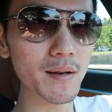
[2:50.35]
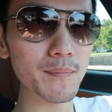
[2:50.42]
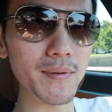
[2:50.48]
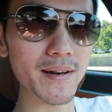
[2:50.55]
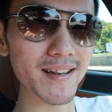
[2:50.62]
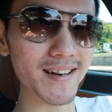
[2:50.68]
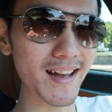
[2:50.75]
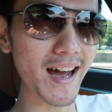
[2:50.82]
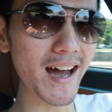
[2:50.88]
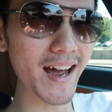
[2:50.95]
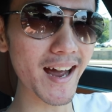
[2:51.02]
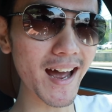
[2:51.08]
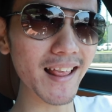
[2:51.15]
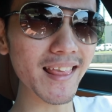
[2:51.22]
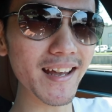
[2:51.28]
but
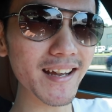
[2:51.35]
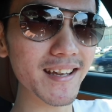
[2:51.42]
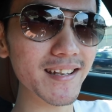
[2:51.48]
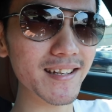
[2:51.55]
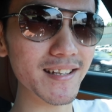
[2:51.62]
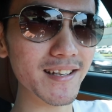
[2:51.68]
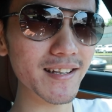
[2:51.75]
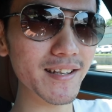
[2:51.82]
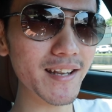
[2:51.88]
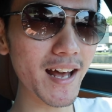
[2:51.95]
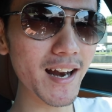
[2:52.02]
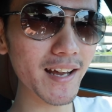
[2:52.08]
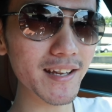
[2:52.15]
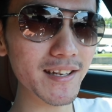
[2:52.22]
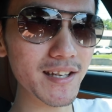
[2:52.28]
I like
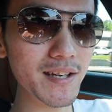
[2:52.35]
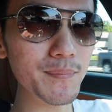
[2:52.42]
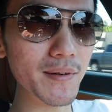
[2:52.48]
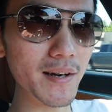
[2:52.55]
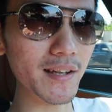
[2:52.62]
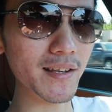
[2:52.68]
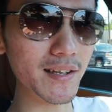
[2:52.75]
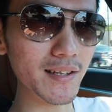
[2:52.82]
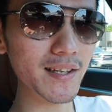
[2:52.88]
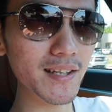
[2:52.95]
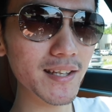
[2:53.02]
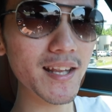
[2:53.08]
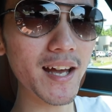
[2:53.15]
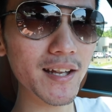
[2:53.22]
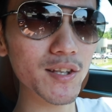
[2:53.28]
it deeper like this. It's
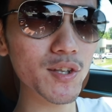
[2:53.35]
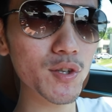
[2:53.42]
not